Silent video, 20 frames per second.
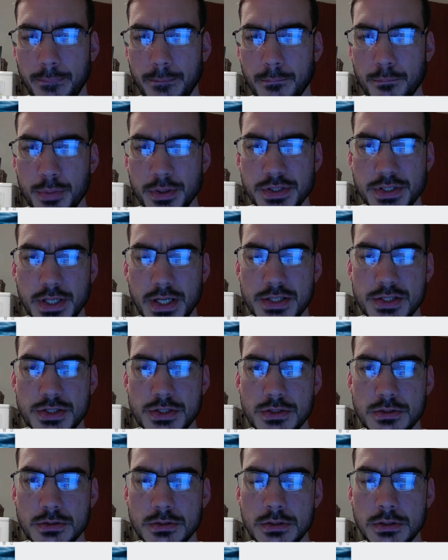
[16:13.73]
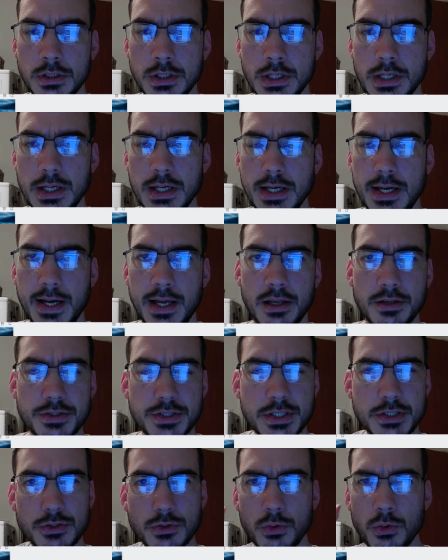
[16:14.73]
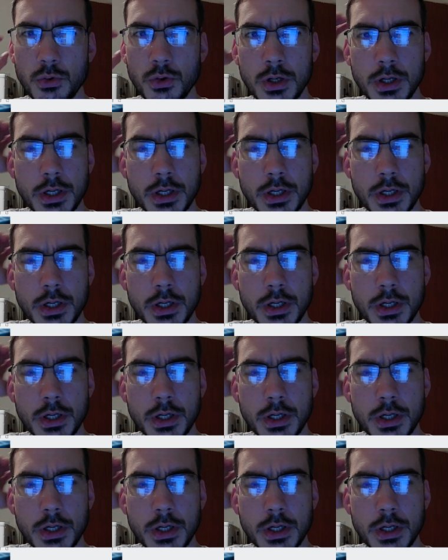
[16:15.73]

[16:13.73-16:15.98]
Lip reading: potential allergies or